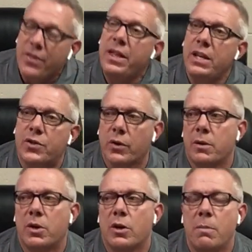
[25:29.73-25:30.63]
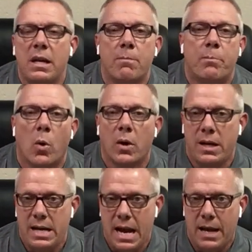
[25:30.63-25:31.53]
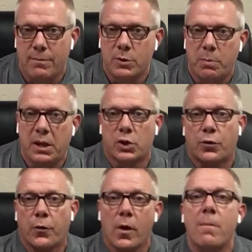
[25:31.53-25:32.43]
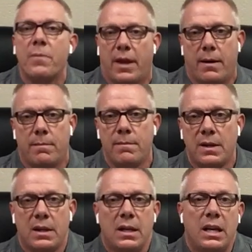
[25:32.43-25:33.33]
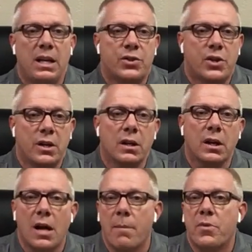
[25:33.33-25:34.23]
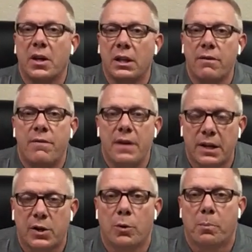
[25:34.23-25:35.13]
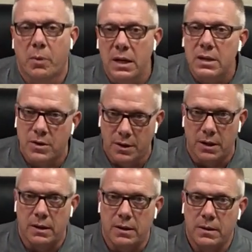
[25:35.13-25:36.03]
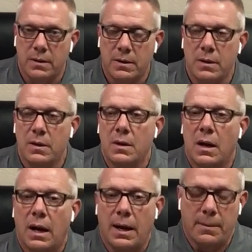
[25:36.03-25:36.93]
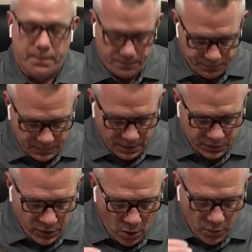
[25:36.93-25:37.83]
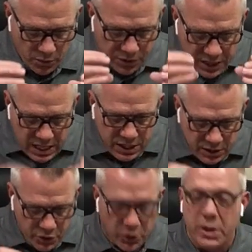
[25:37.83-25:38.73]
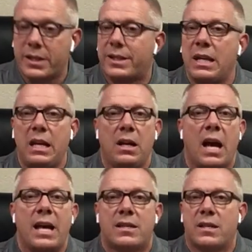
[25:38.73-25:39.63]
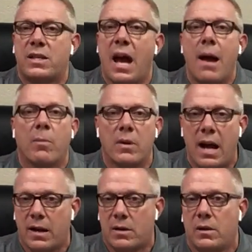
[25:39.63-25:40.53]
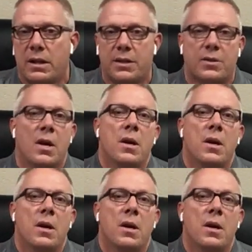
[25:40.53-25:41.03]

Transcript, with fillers: These are going to be important names because from them is going to come the Levitical priesthood. Um, so the, you're going to see as the tabernacle is